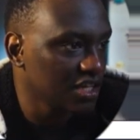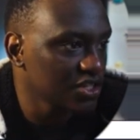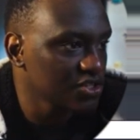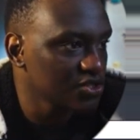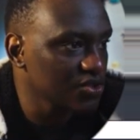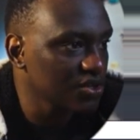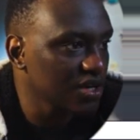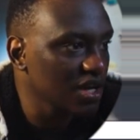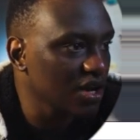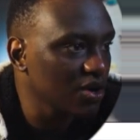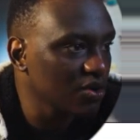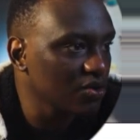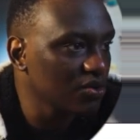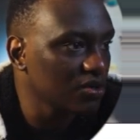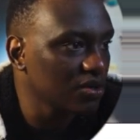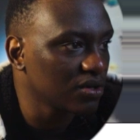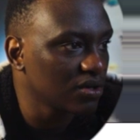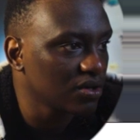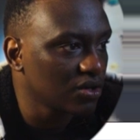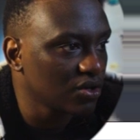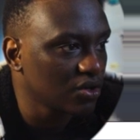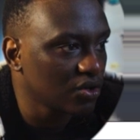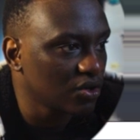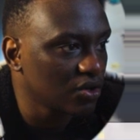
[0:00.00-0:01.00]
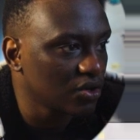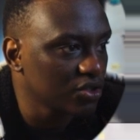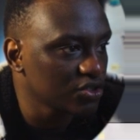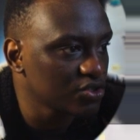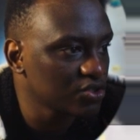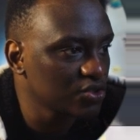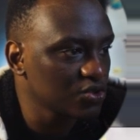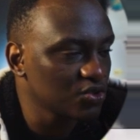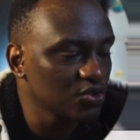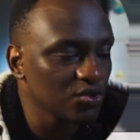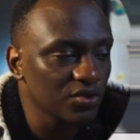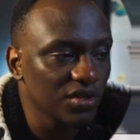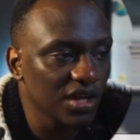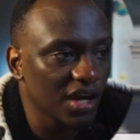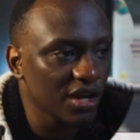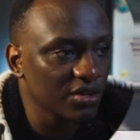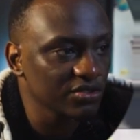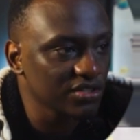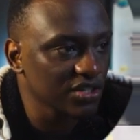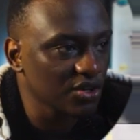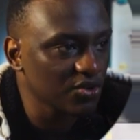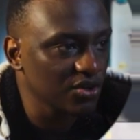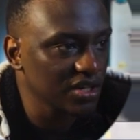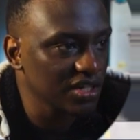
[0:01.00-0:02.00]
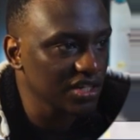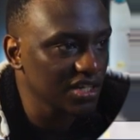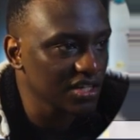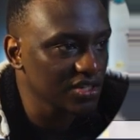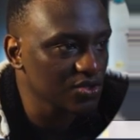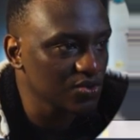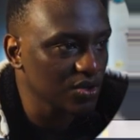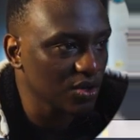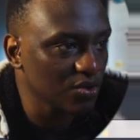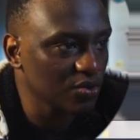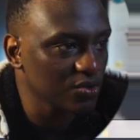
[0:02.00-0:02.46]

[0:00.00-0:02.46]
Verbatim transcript: So now to do the outer radius,